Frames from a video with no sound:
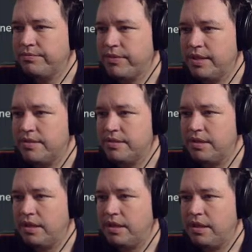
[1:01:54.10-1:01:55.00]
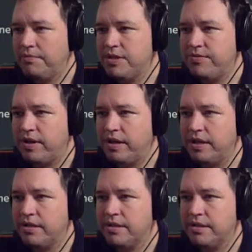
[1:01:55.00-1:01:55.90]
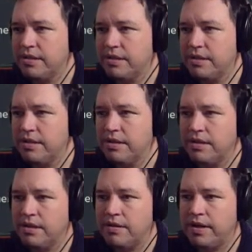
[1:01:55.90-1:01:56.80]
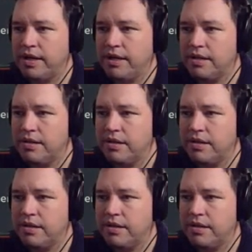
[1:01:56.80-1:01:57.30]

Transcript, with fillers: let's see, image variant. All right.